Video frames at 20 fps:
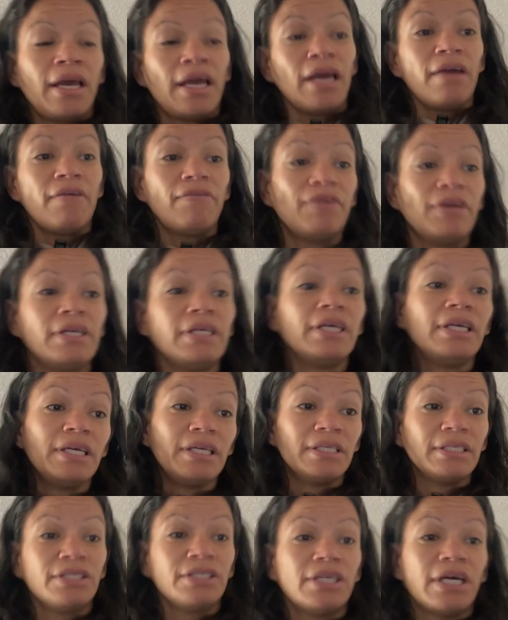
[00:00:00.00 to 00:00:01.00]
if he
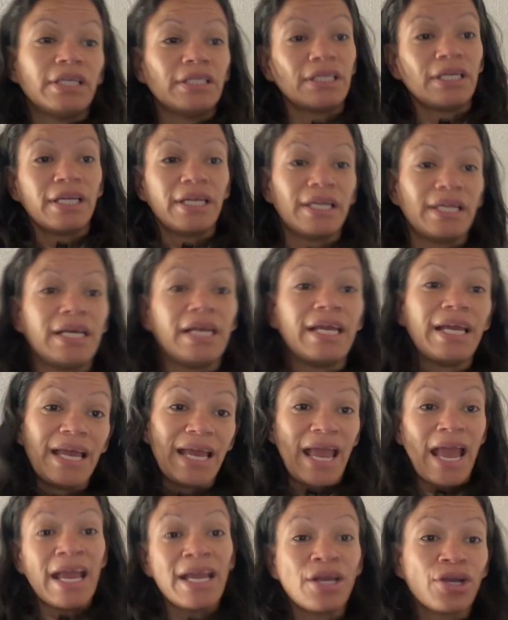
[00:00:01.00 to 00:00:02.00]
does it in
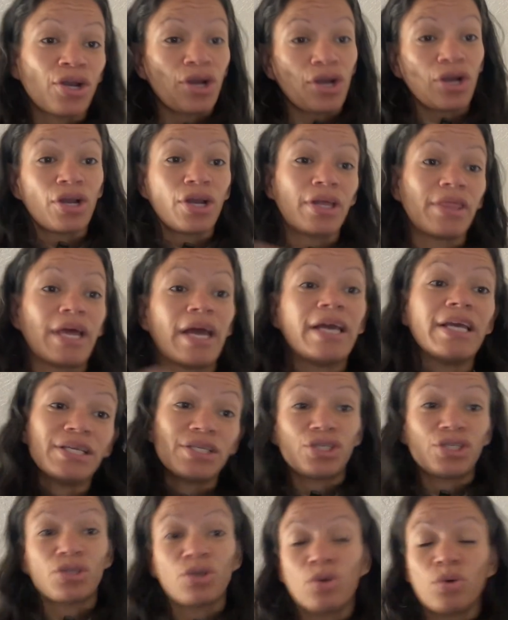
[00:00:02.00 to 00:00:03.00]
anger that
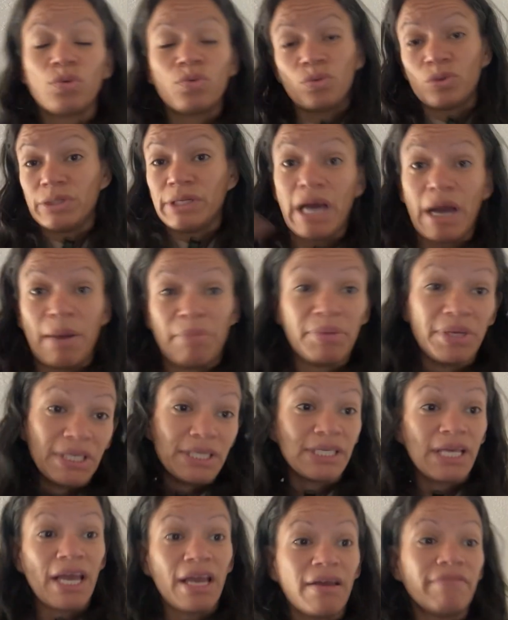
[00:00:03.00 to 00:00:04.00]
his soul would not be
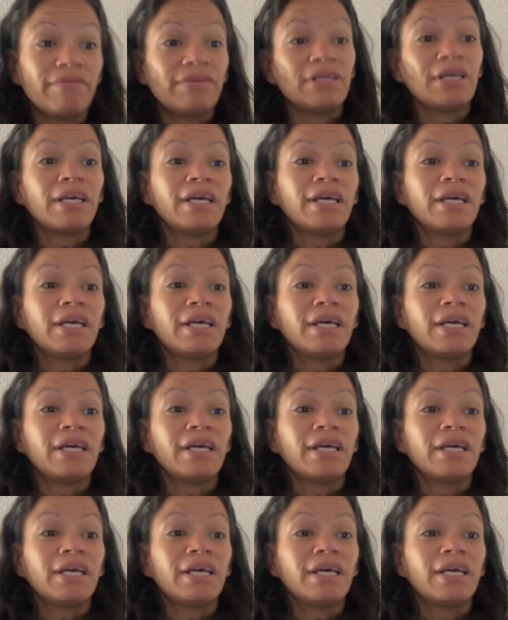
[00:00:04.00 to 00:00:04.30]
saved.